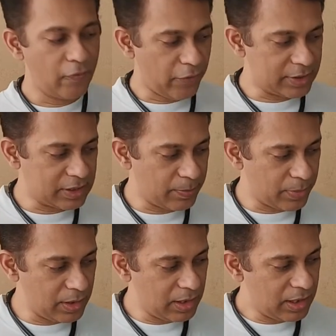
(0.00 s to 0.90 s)
For
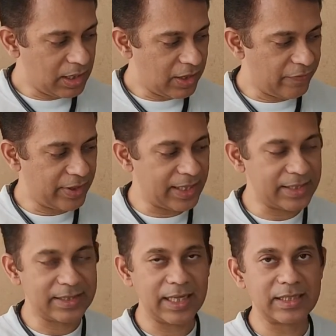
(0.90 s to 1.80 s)
example, if in
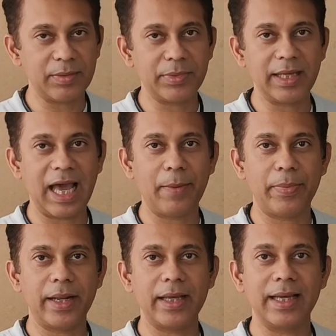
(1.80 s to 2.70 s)
case there is something
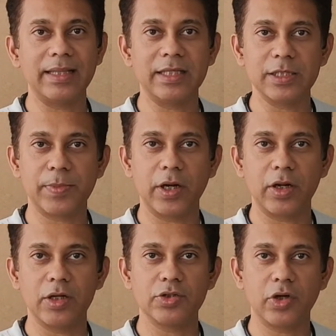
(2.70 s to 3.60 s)
happening in this
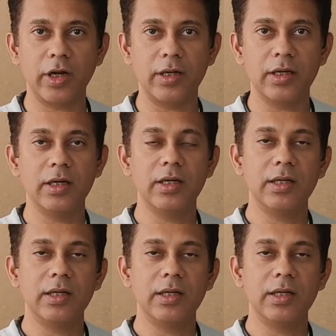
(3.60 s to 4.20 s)
particular joint,